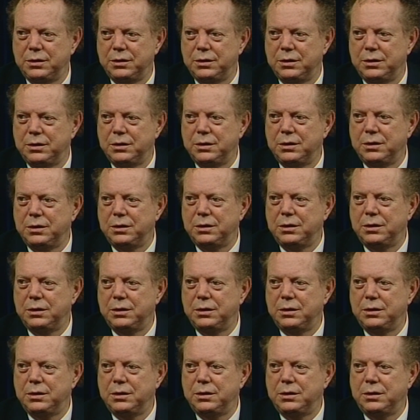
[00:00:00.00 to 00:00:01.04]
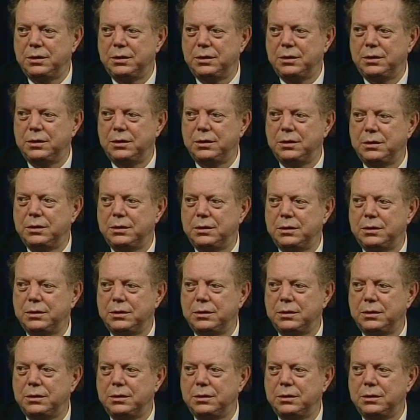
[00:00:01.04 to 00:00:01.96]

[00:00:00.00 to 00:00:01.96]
(silence)